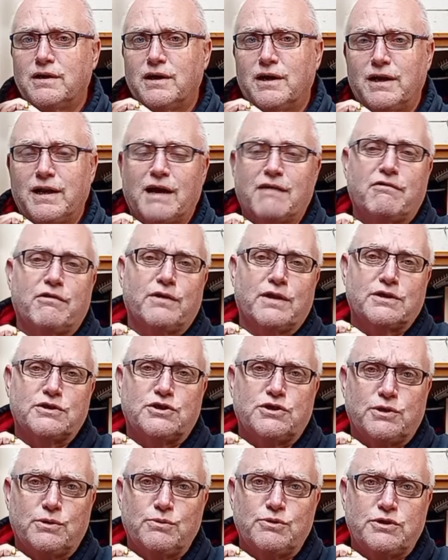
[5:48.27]
an arrow that's
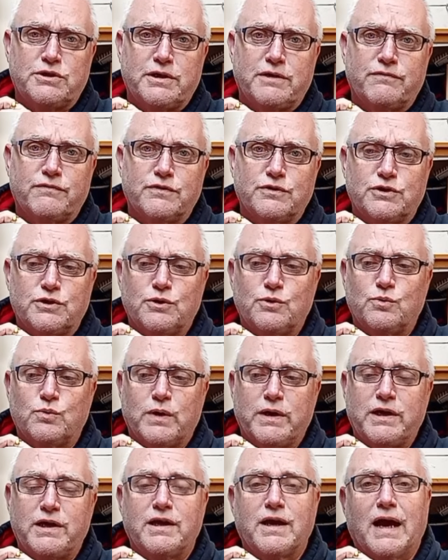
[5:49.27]
too stiff and too
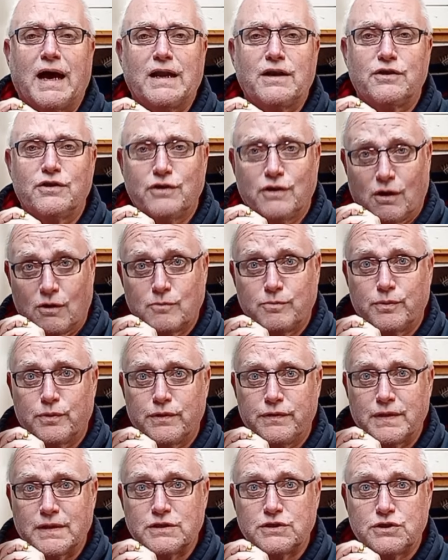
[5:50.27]
weak and a knock
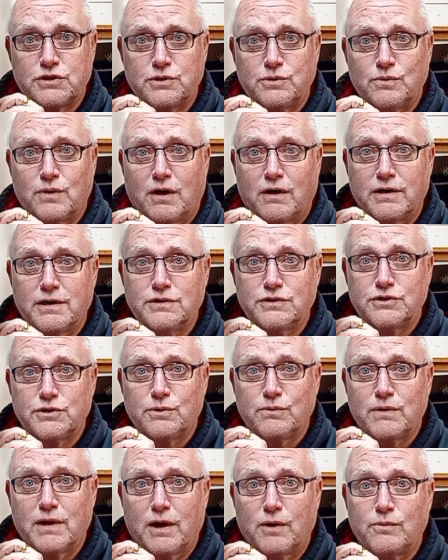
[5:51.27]
point that's too high and
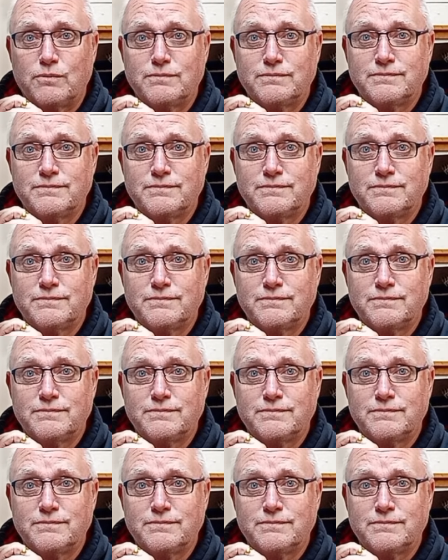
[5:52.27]
too low.